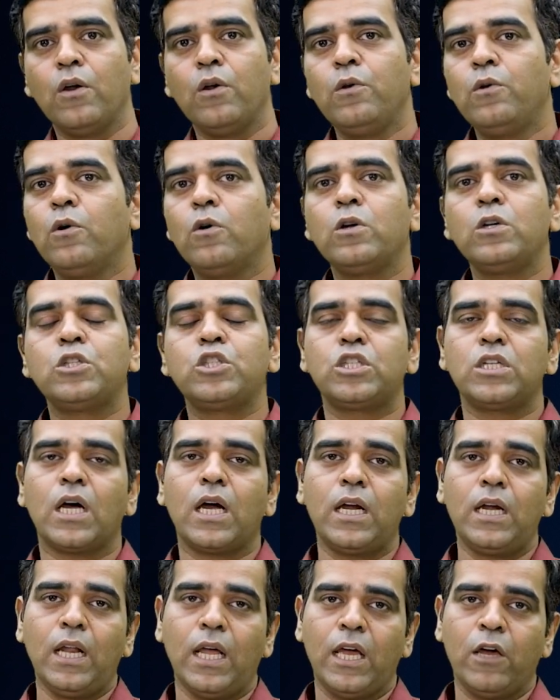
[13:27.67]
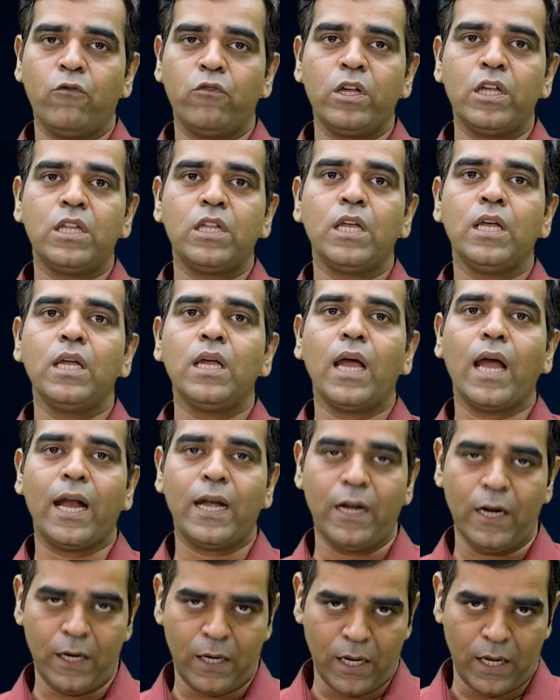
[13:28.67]
Don't start everything
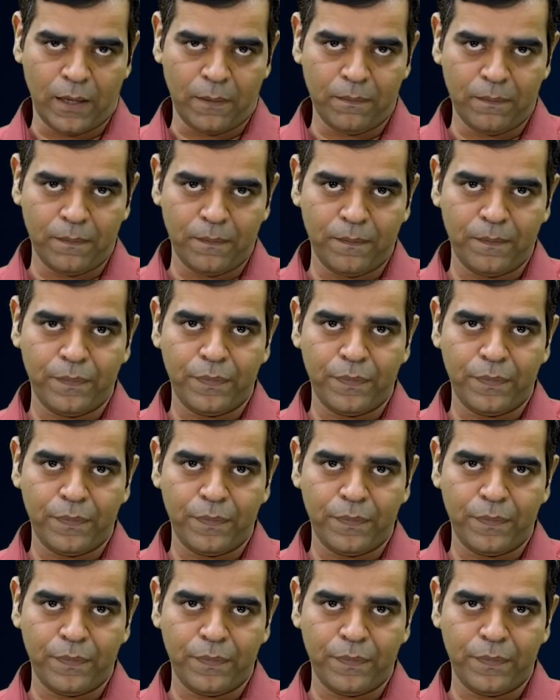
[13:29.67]
at a time.